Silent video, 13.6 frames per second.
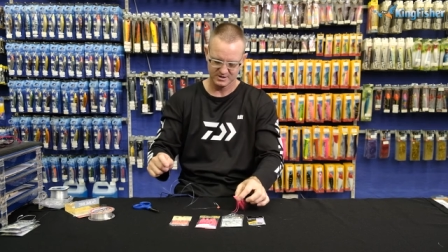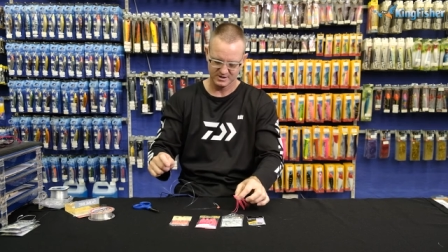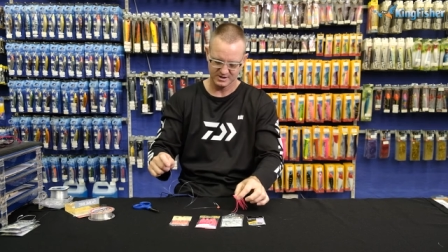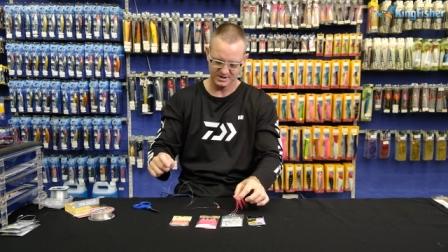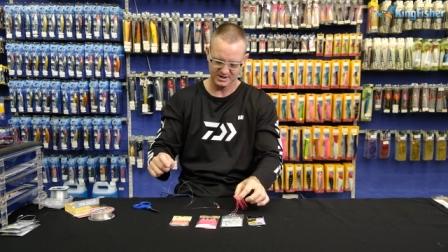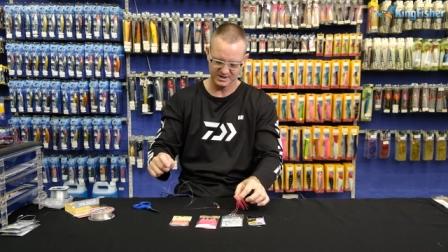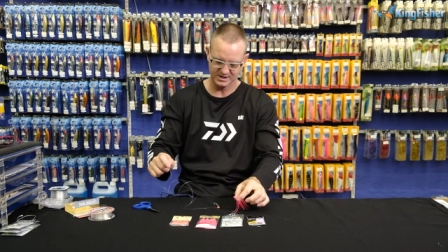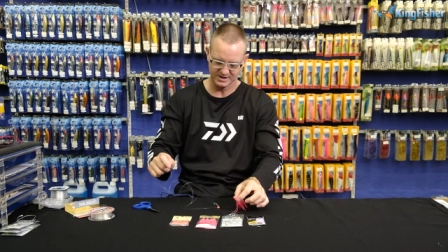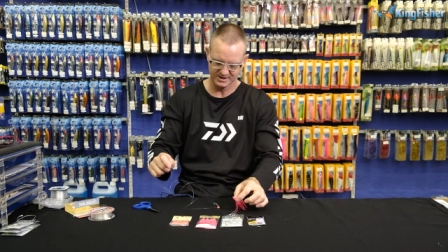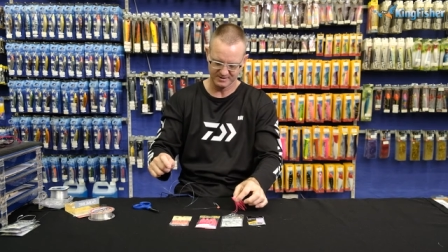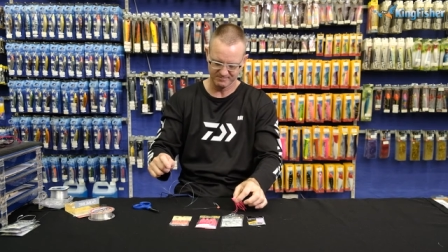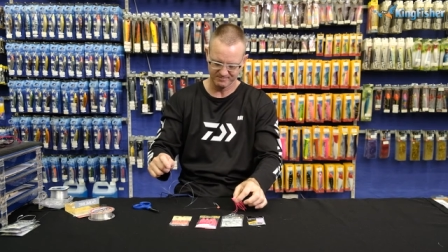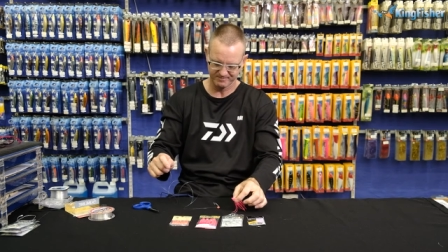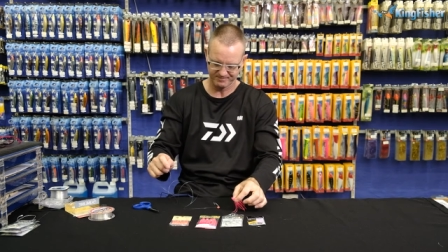
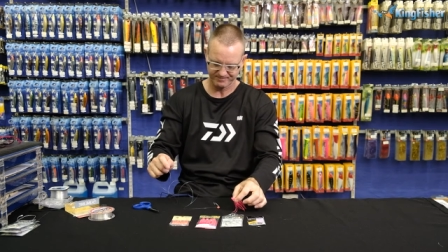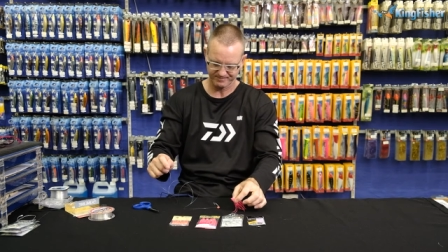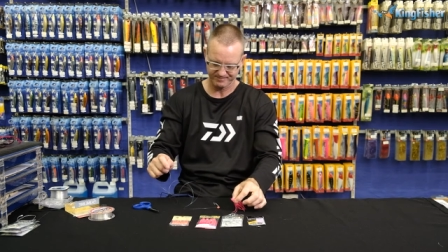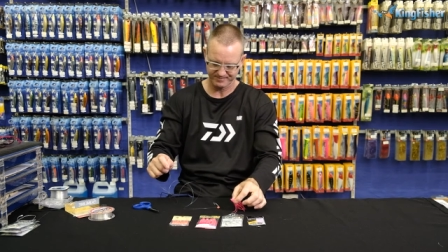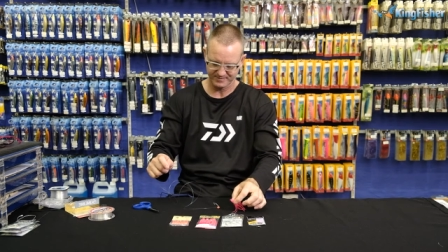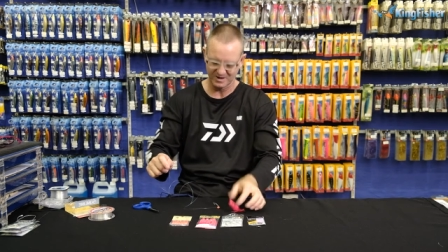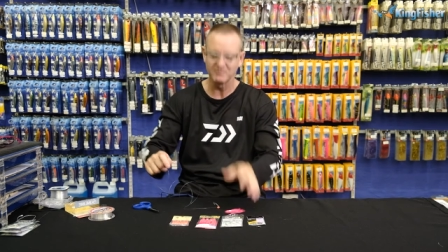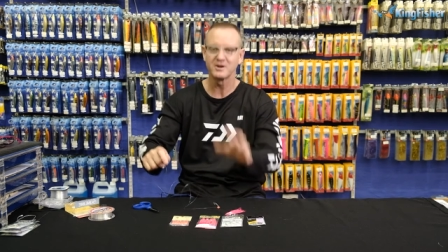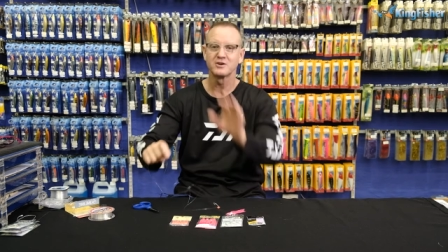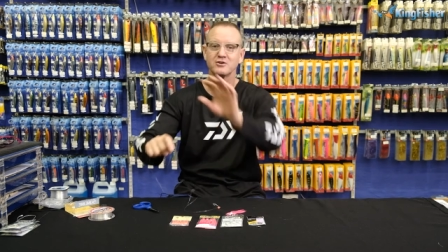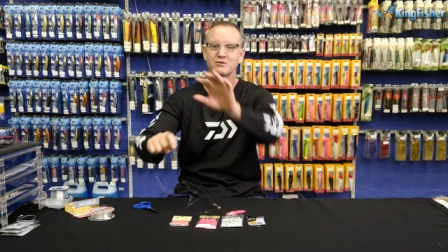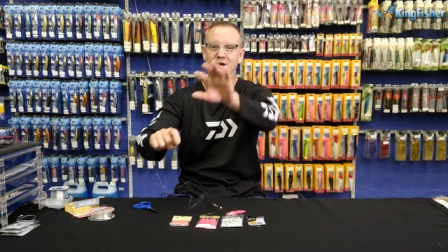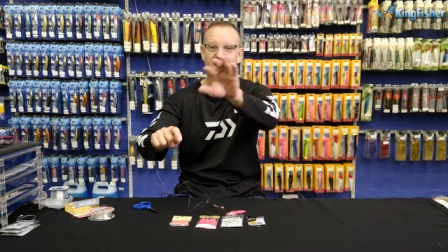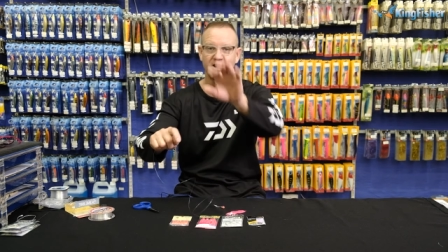I'm going to
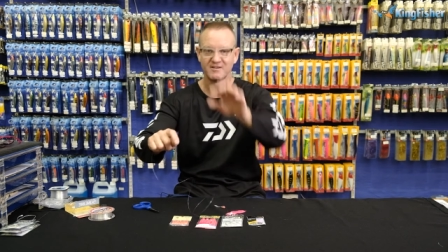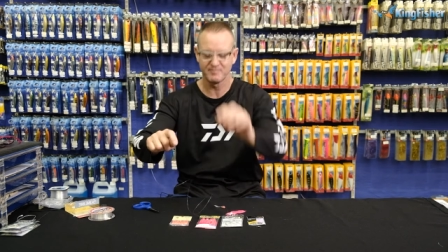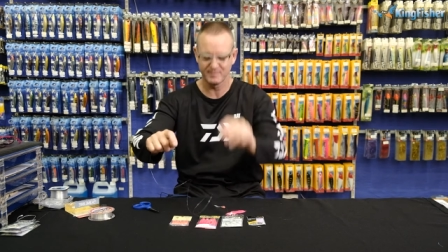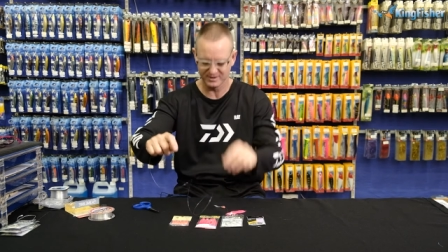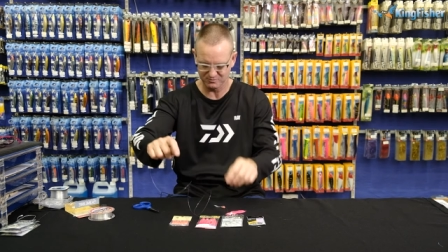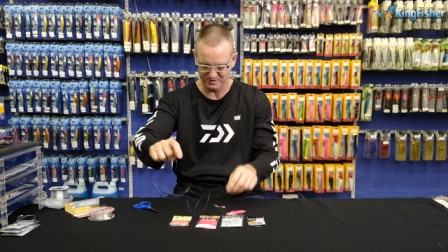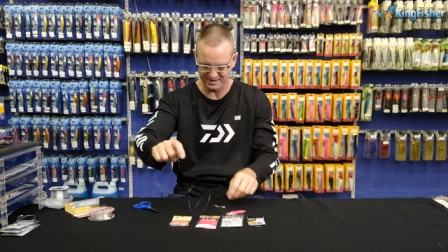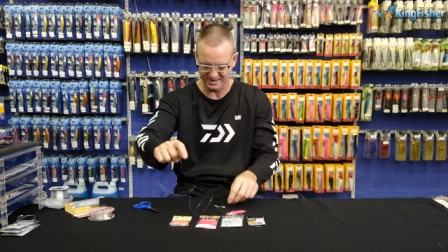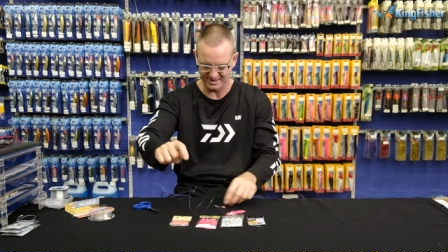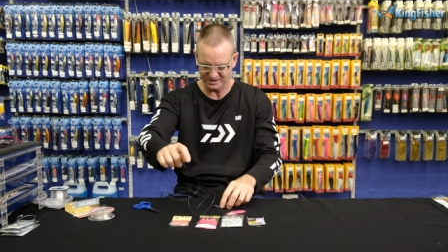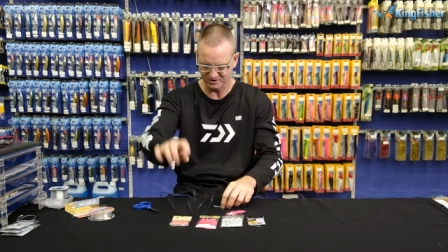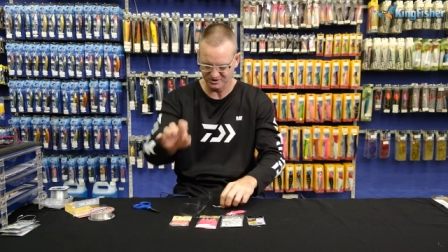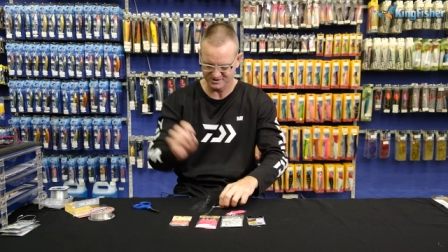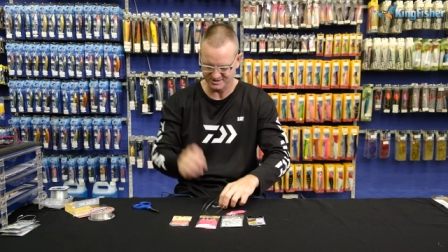do a live bait one
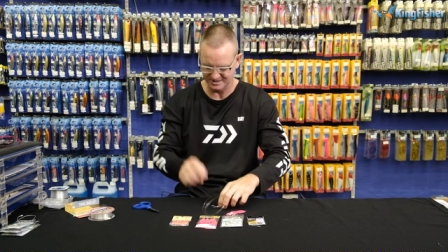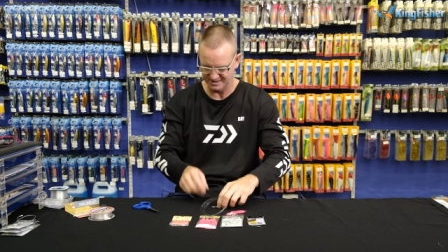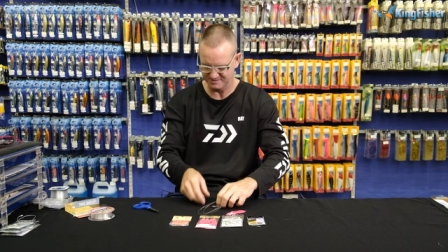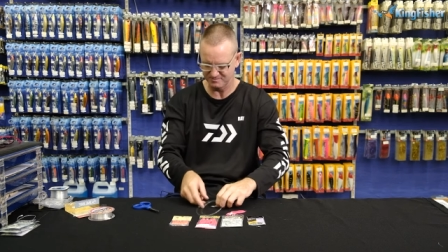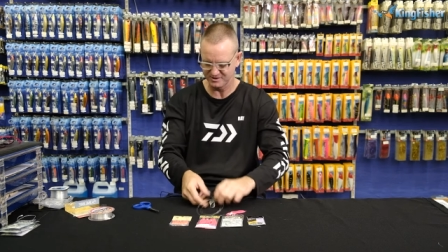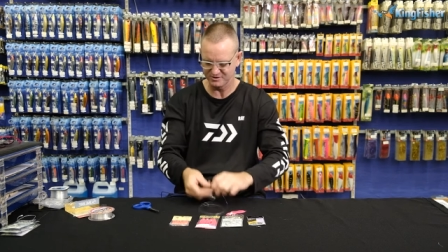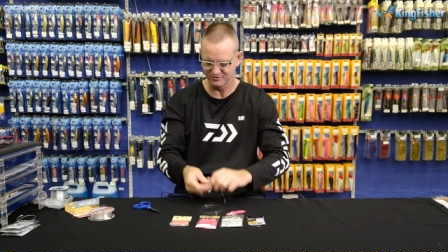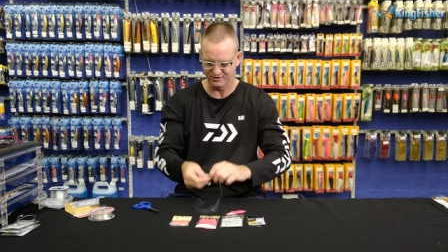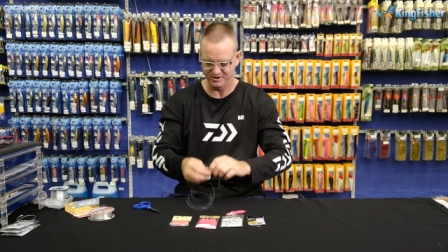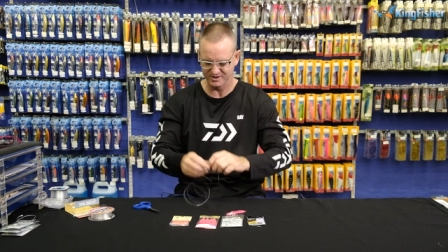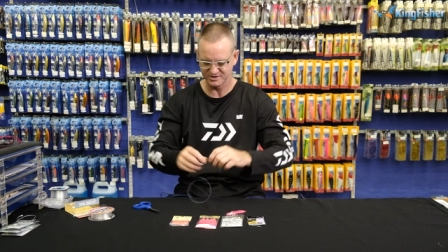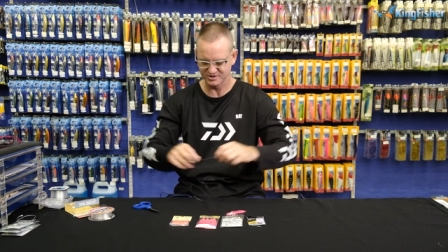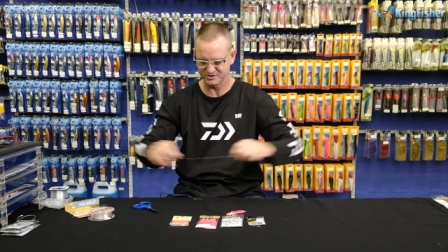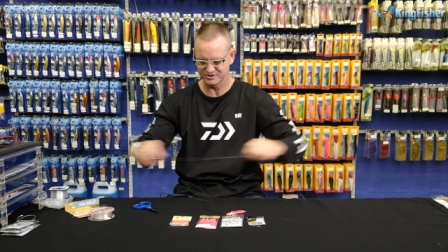later on, so let me
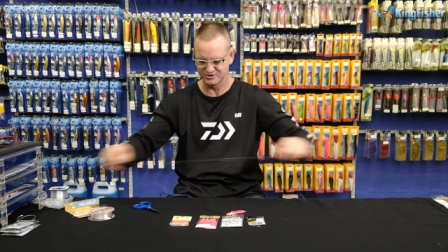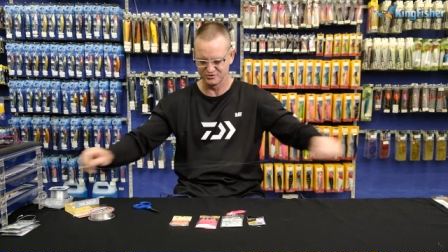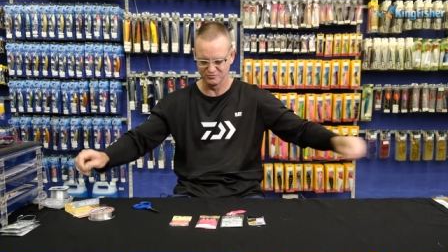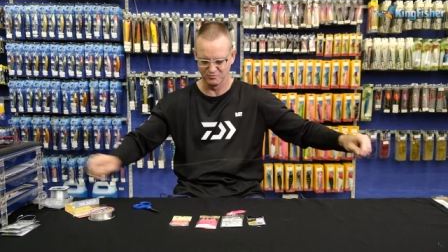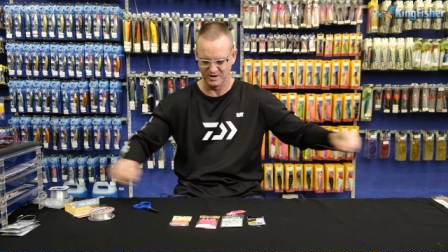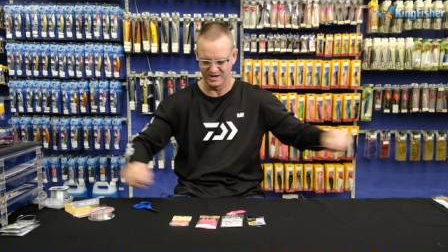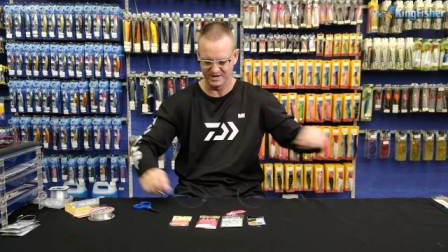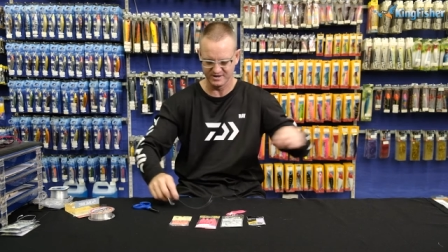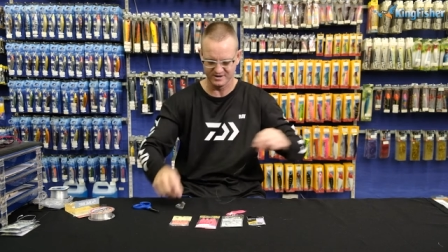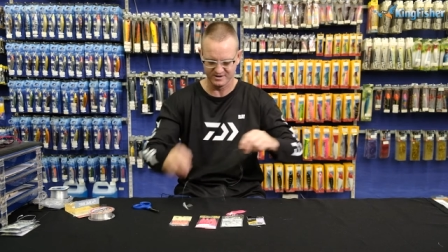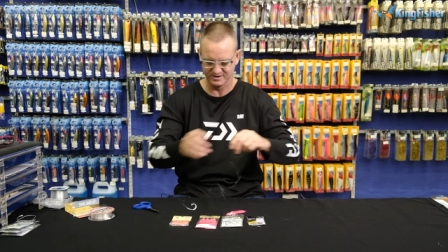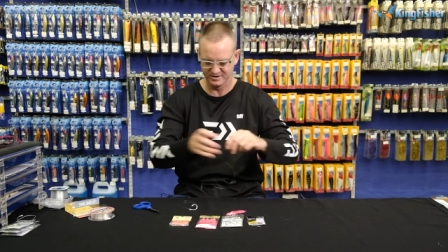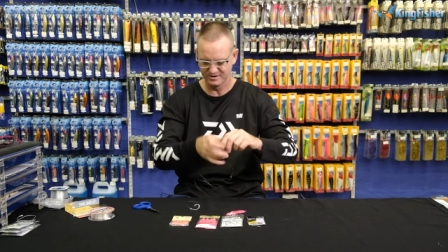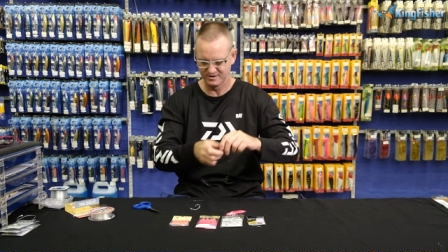rather just do one
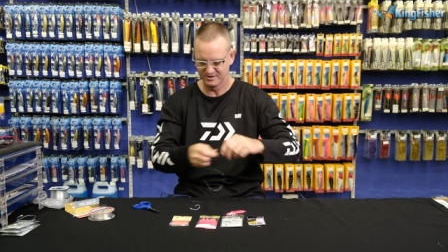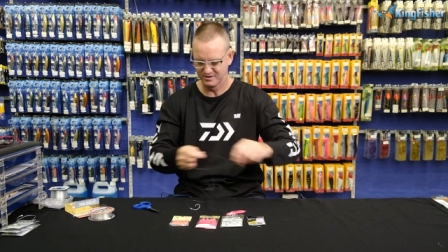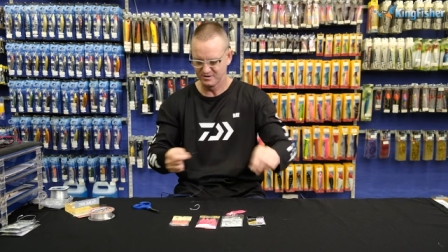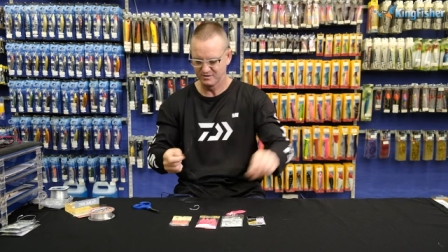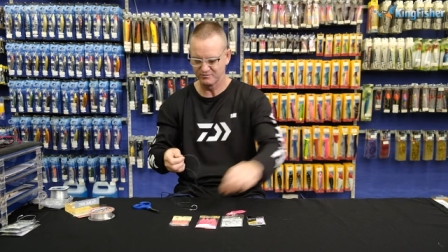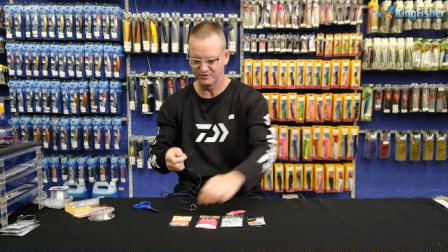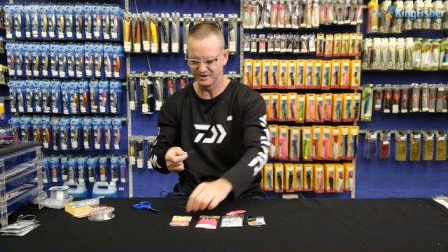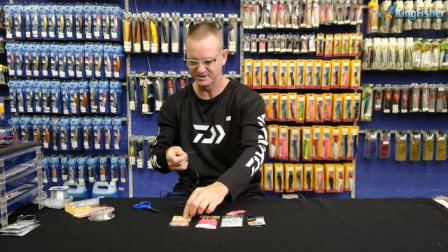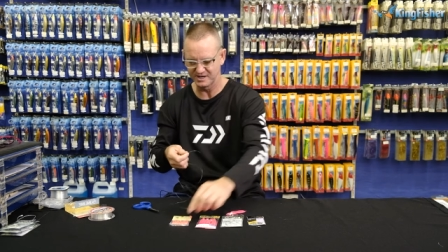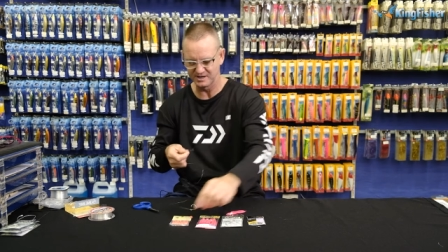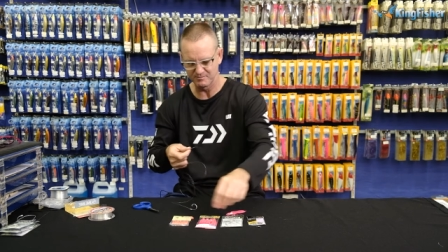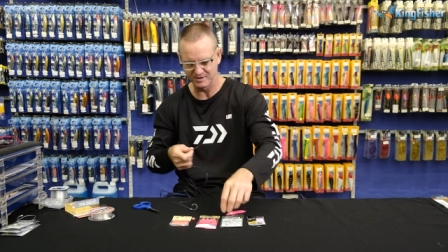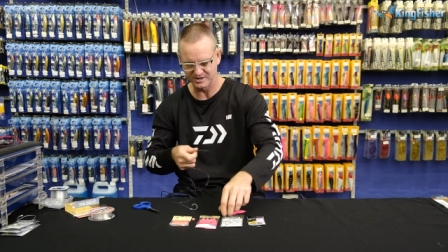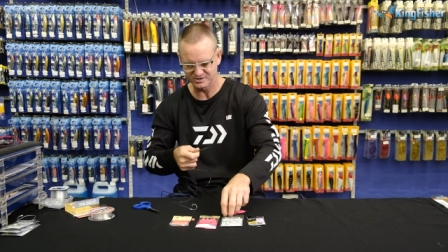for a
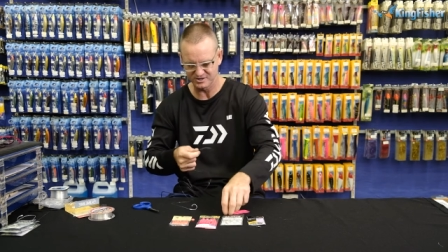dead bait.